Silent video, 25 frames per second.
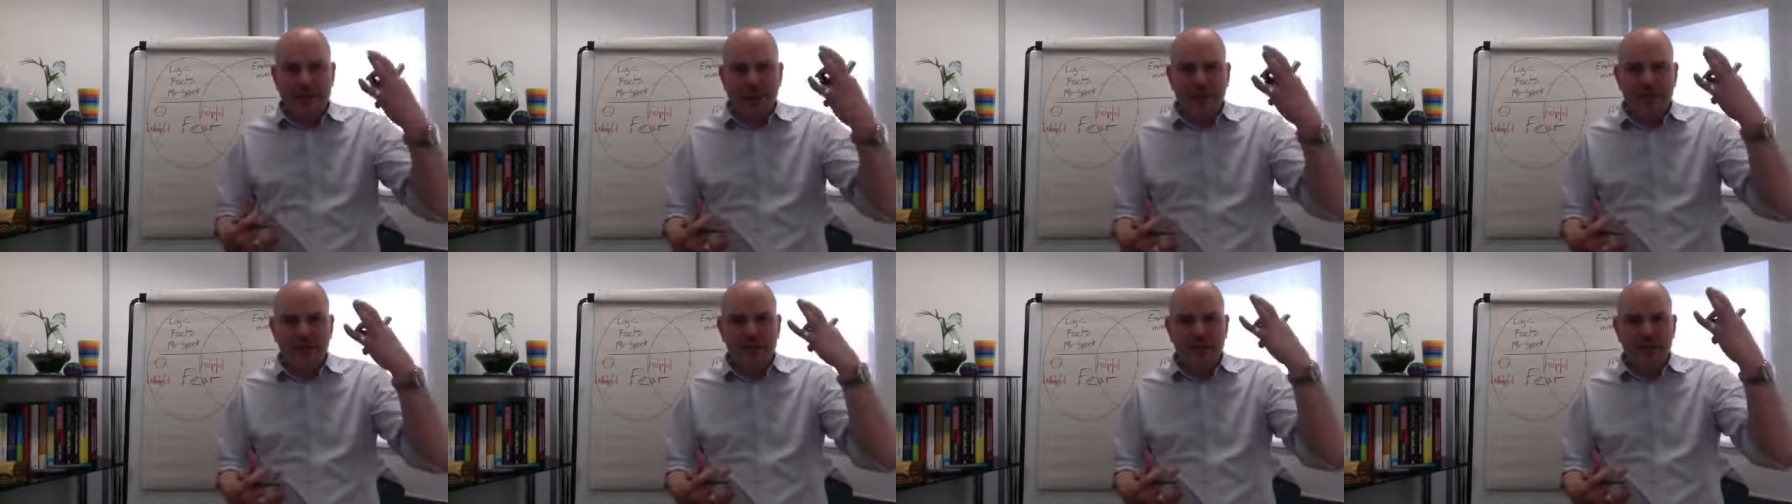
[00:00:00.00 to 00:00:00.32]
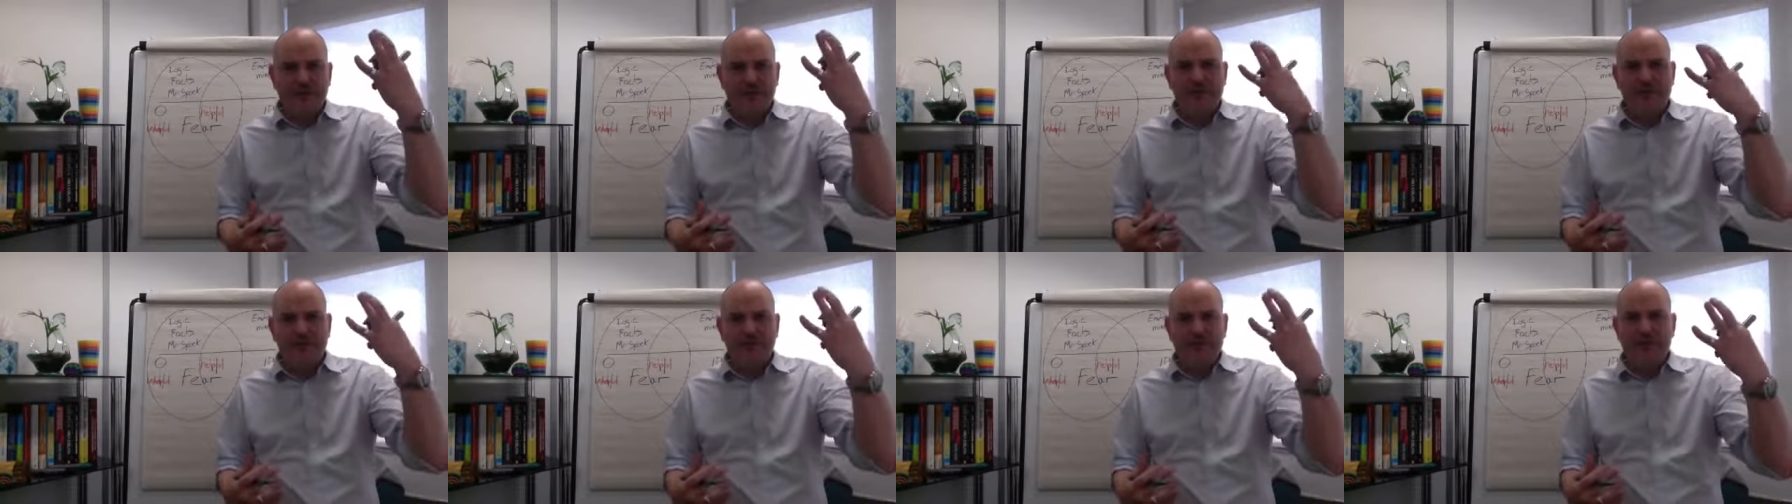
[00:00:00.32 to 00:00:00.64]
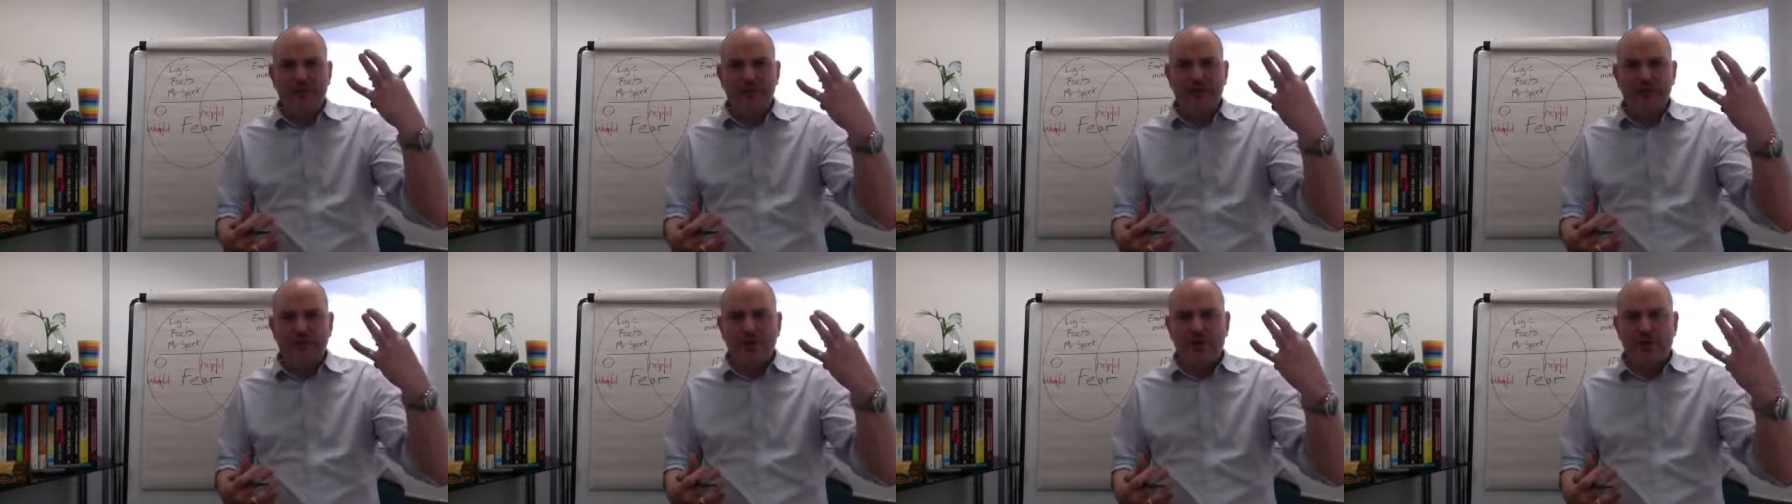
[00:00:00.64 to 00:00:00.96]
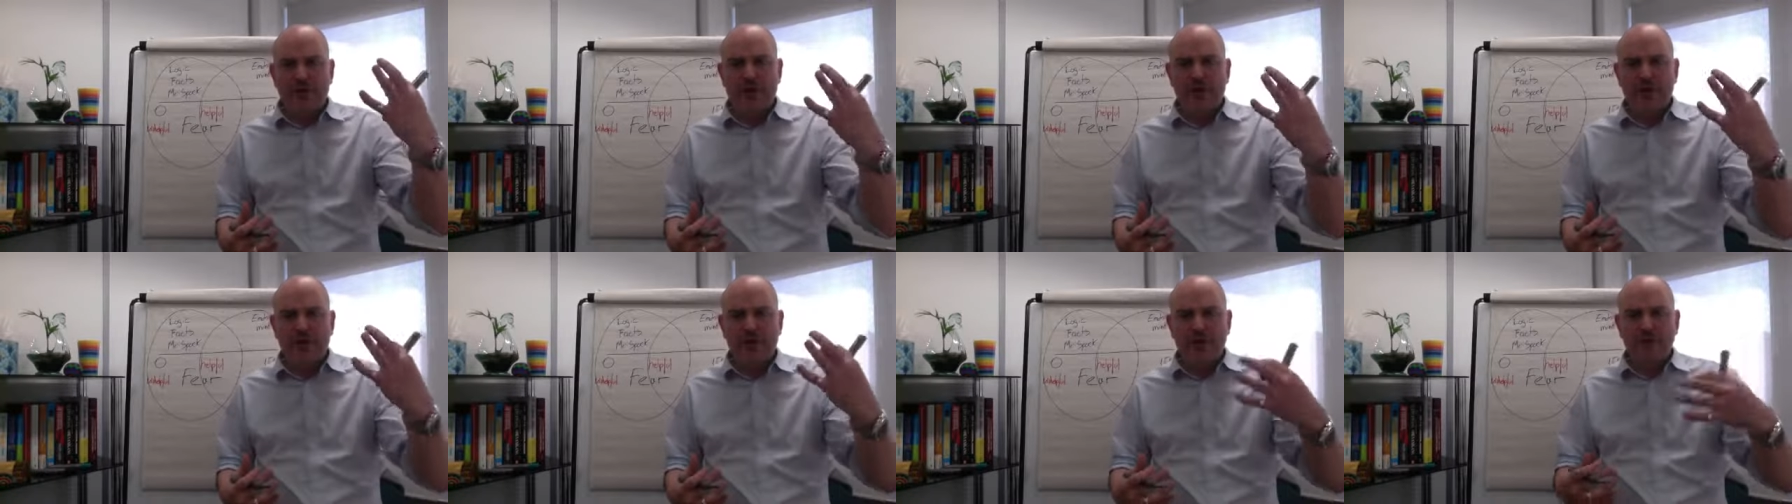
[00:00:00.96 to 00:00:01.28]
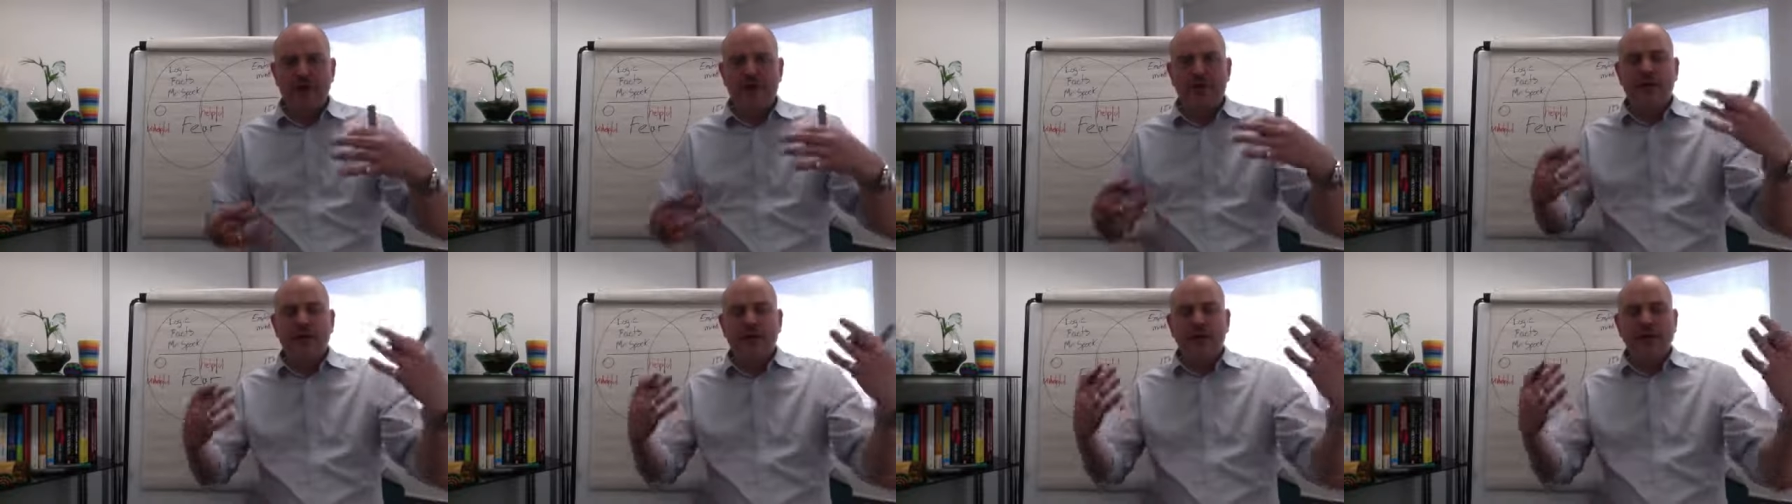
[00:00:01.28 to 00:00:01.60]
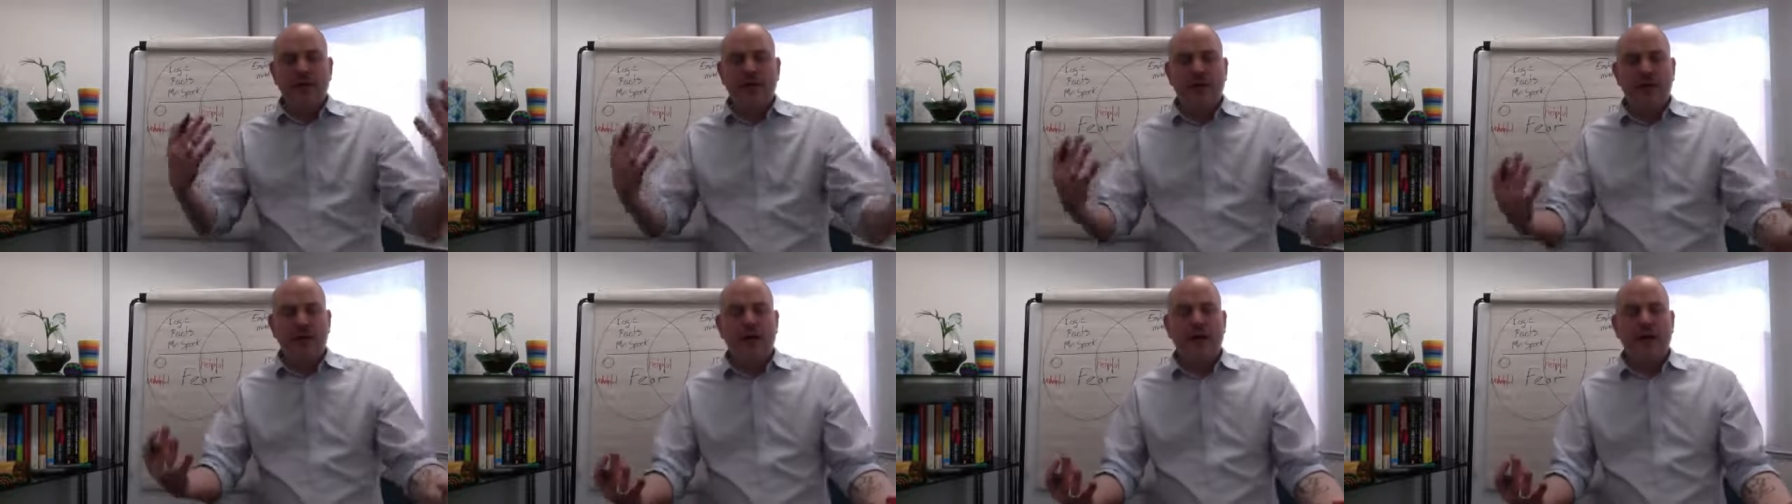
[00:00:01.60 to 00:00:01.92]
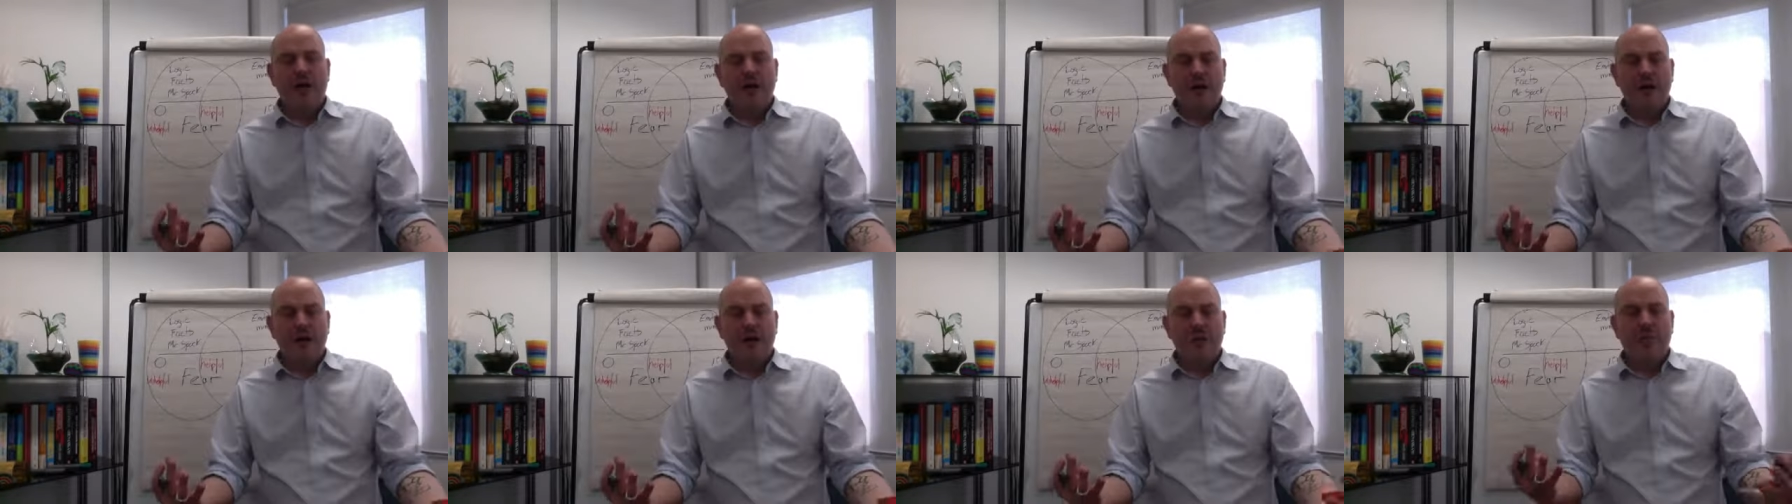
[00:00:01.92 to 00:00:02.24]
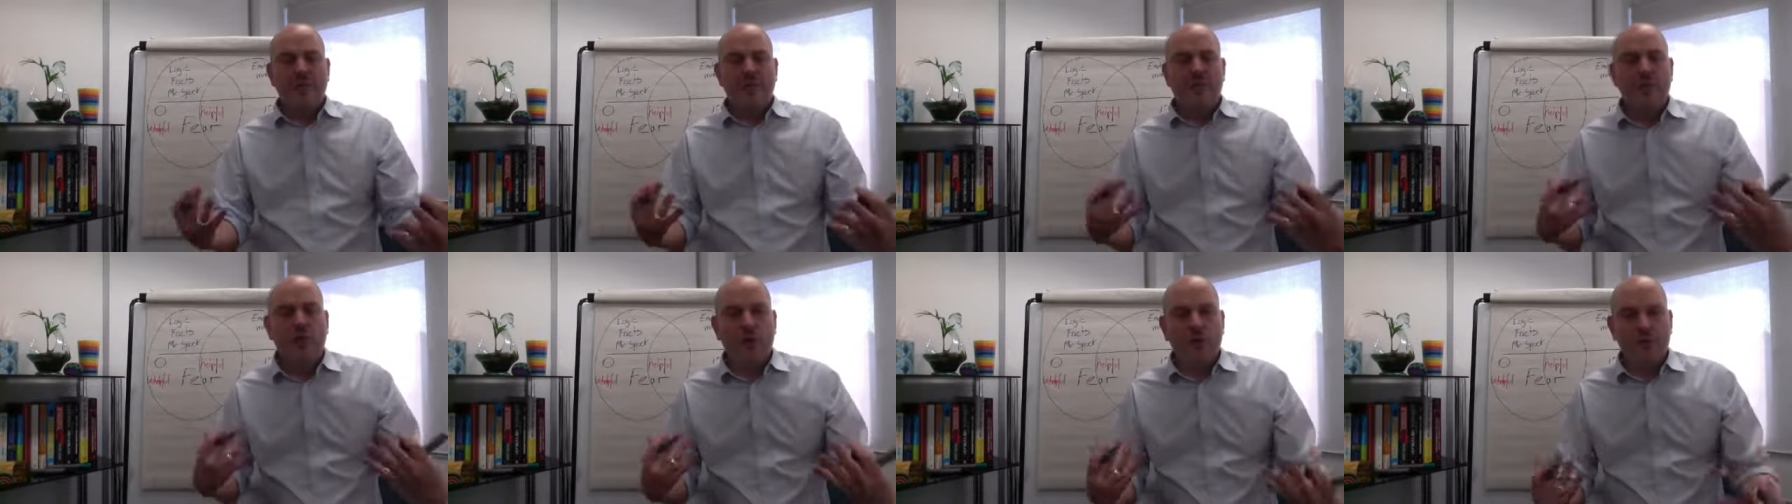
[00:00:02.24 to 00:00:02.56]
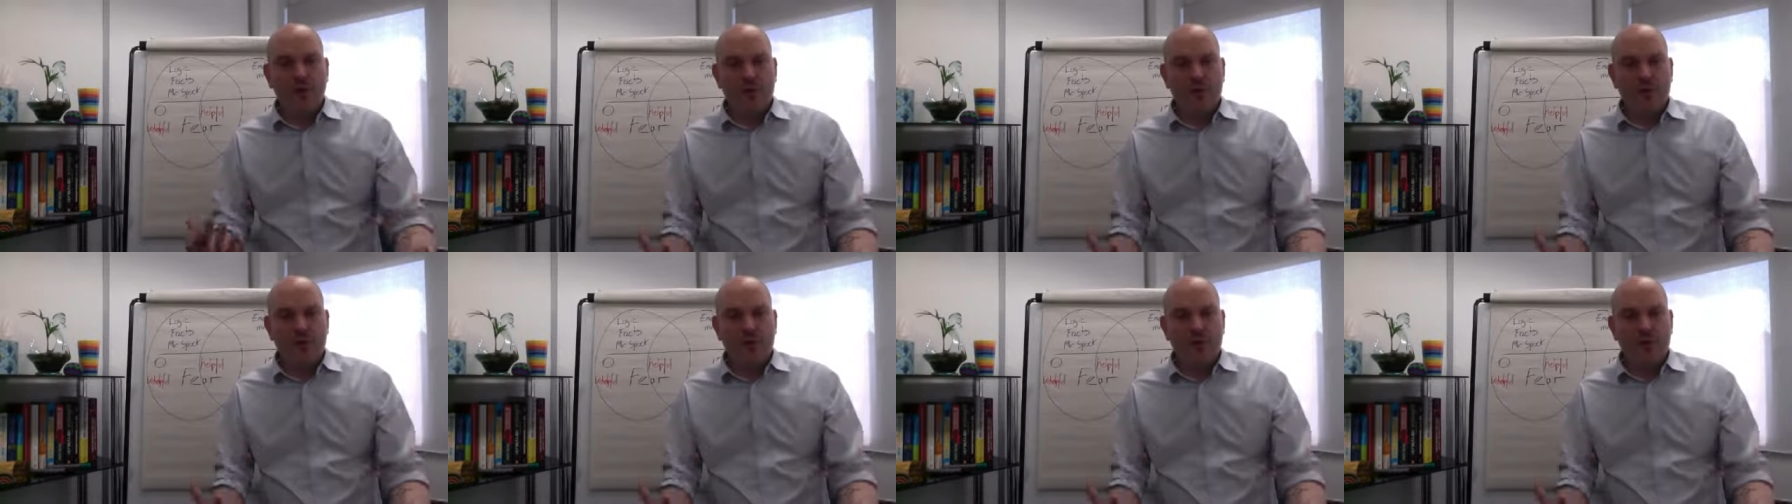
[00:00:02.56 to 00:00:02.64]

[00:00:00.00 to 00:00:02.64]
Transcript: only focus on what